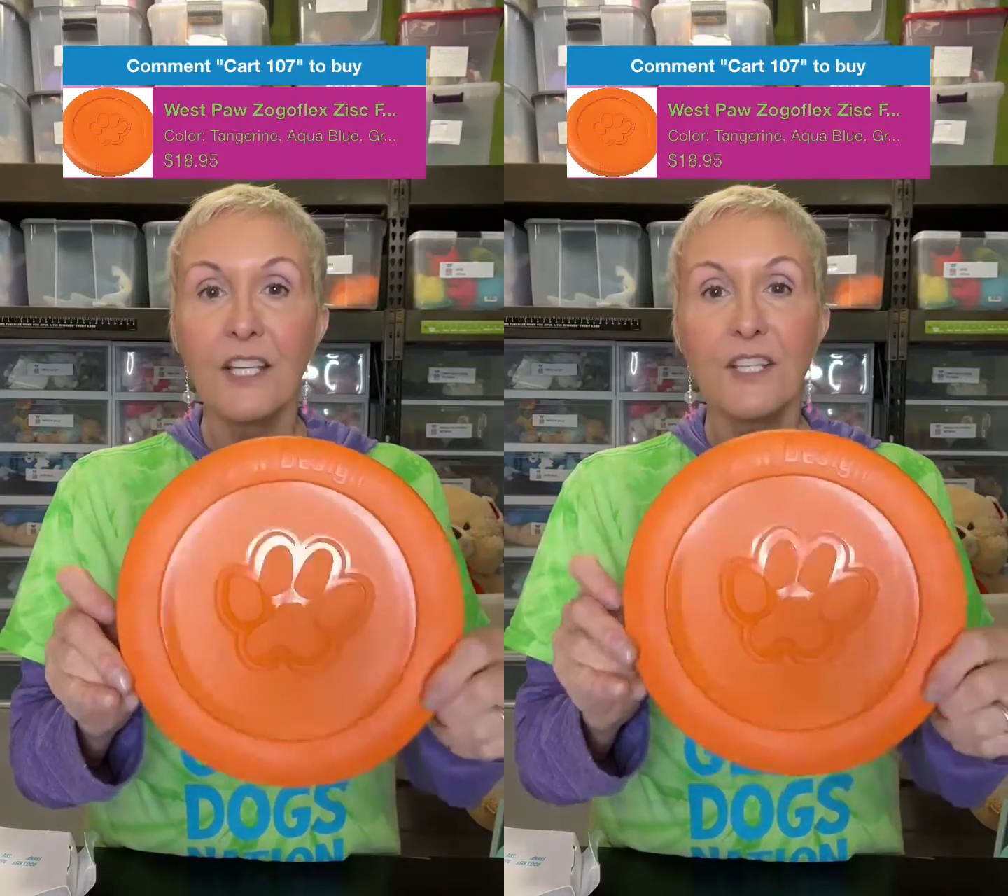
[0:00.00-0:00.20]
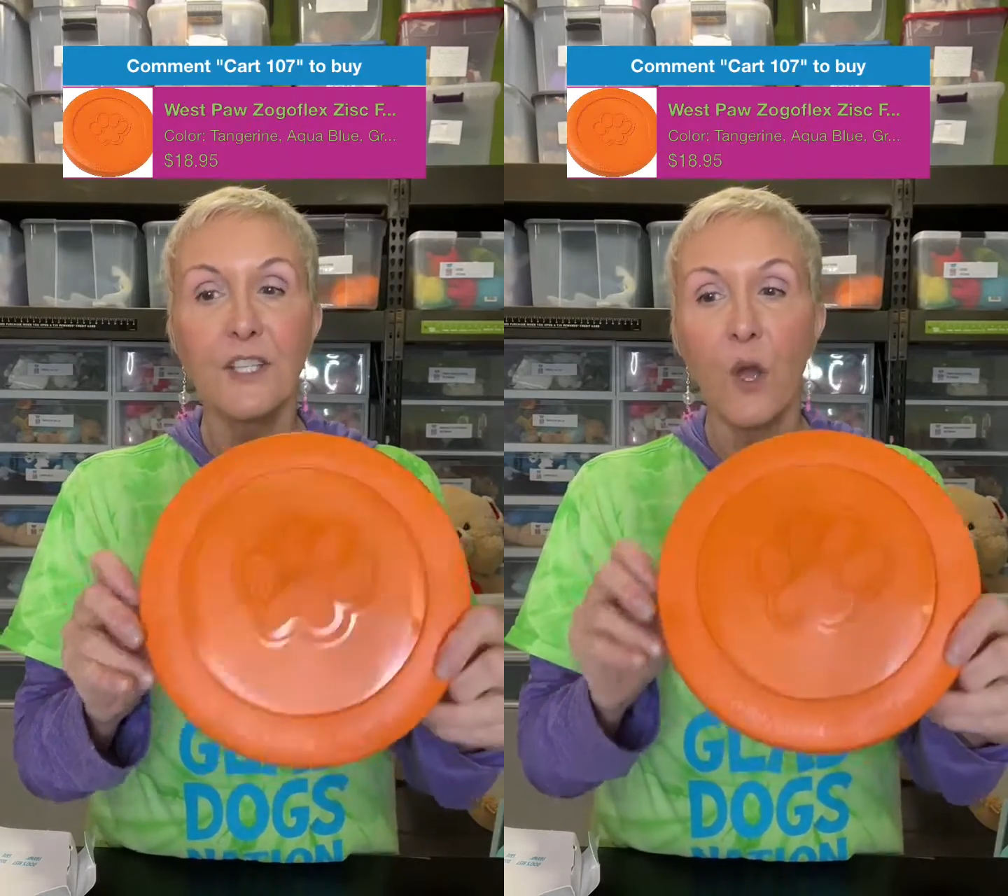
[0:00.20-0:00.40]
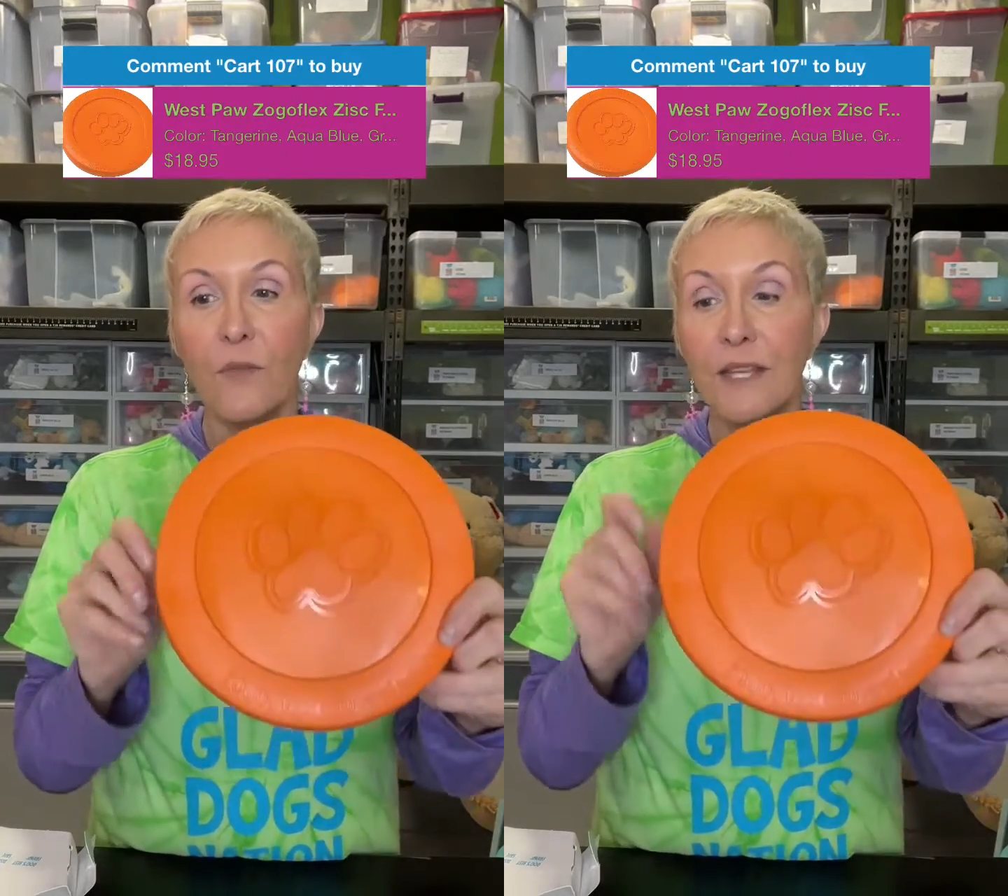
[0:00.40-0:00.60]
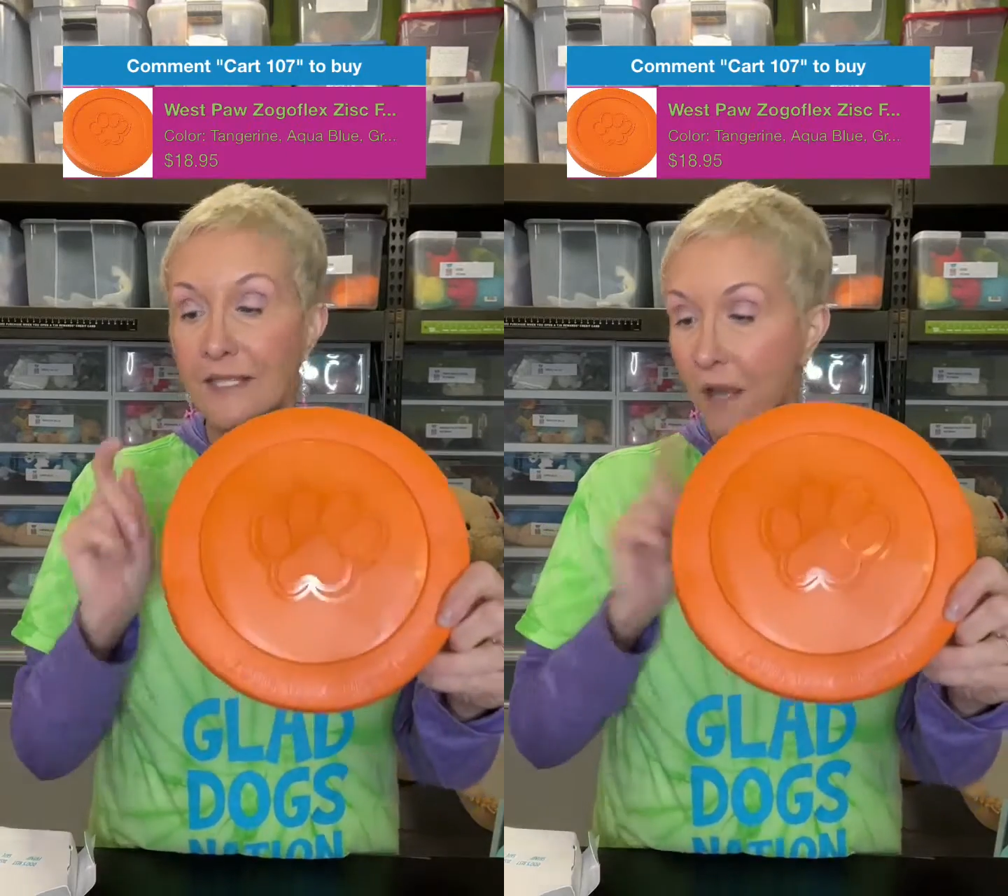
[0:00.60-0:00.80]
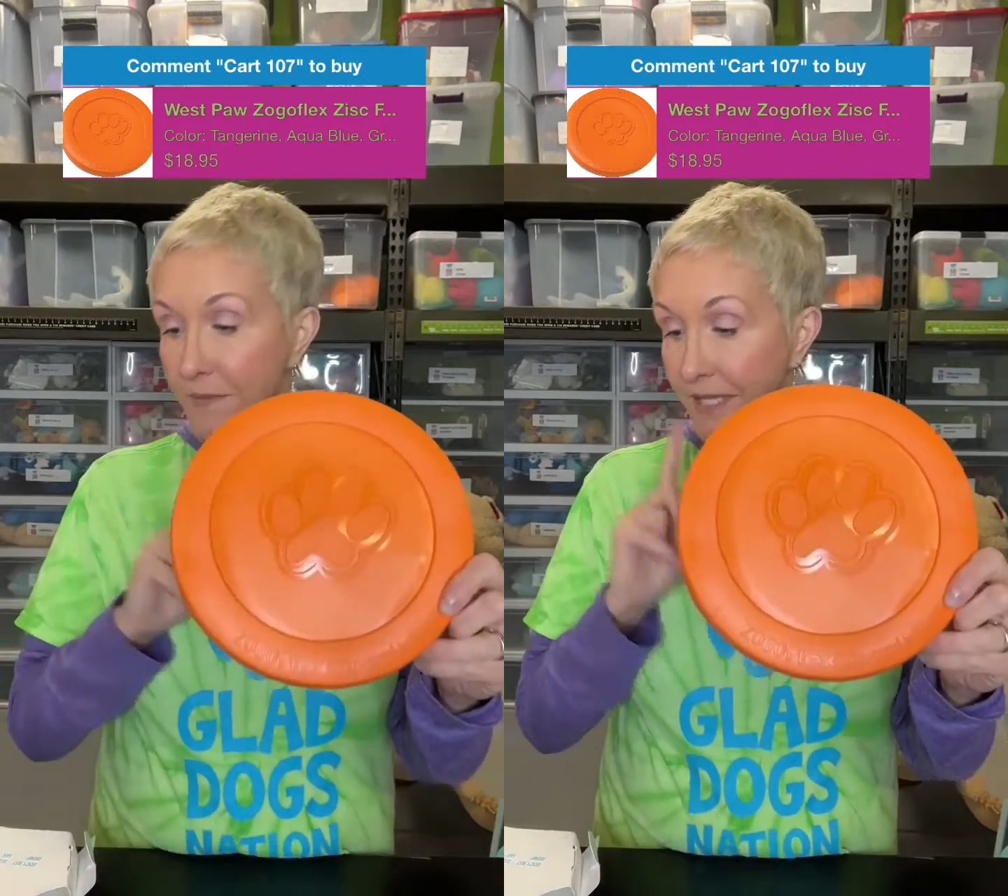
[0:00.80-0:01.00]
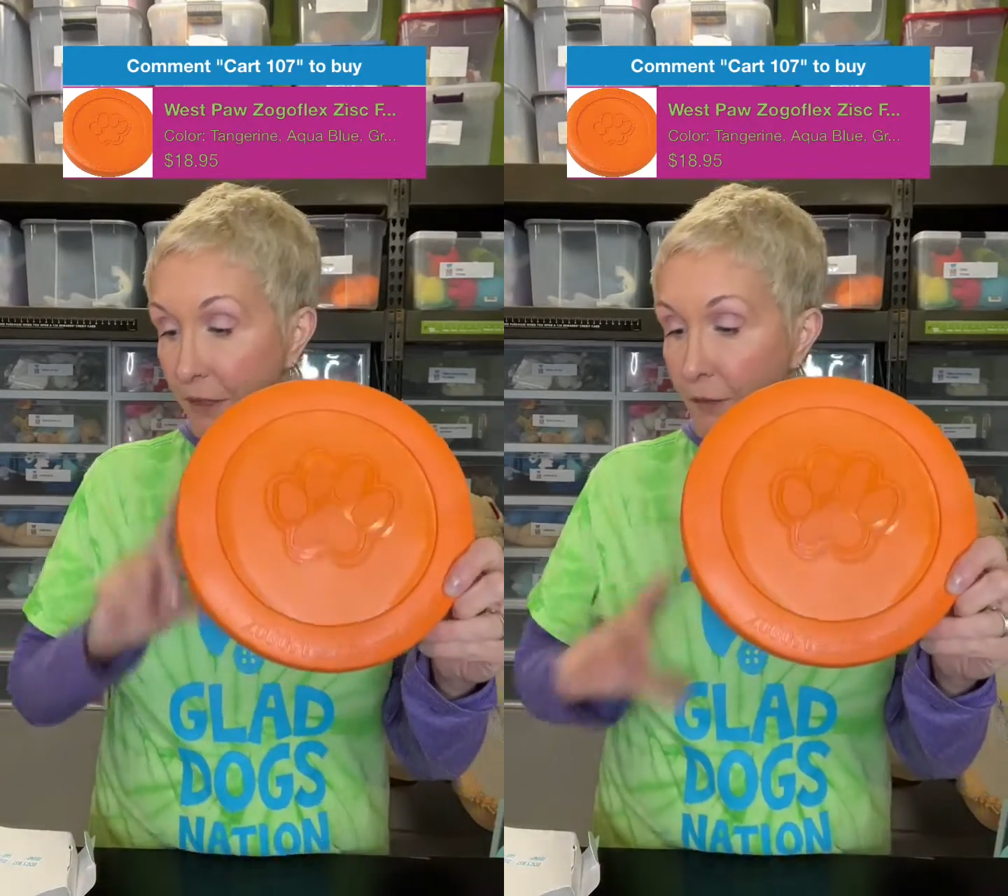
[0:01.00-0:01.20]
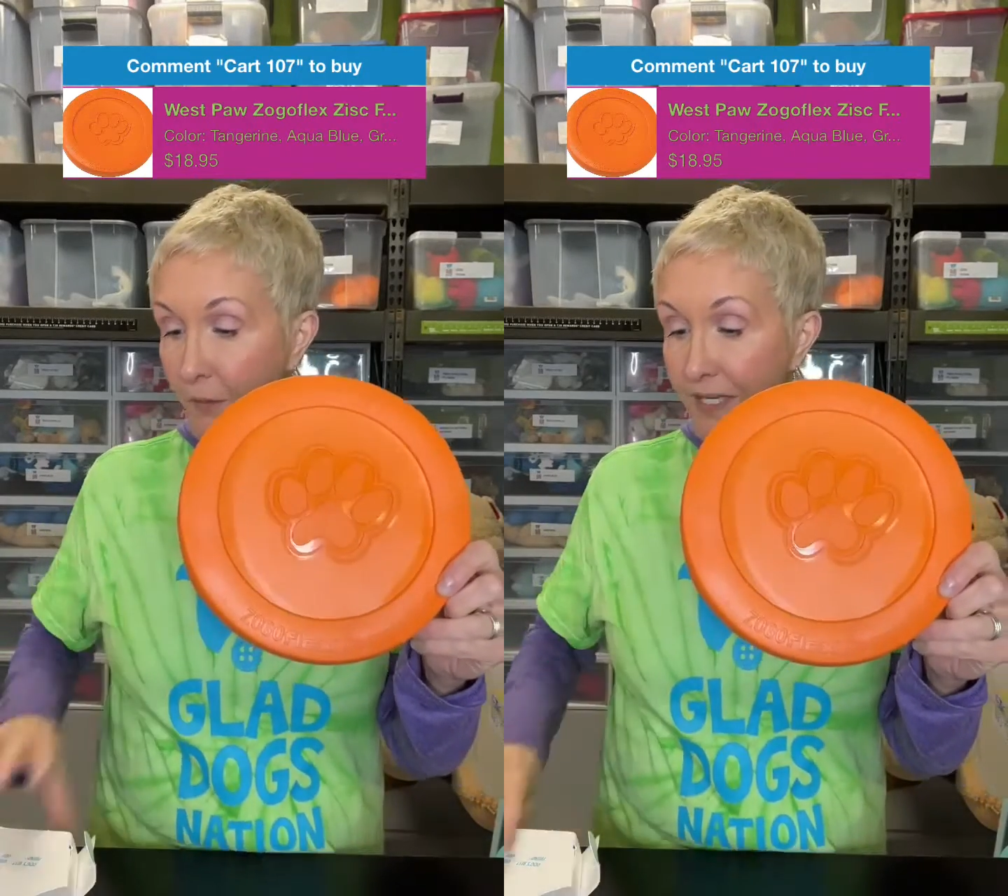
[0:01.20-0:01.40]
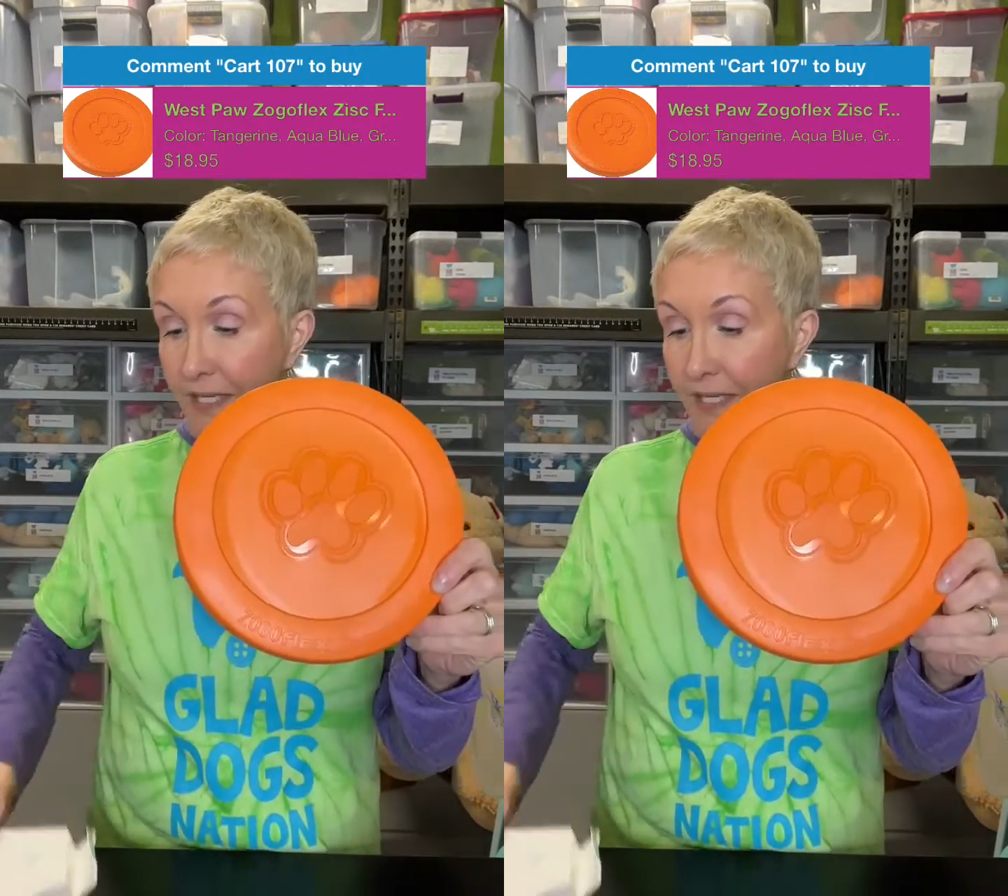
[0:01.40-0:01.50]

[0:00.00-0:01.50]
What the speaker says: So this comes in 3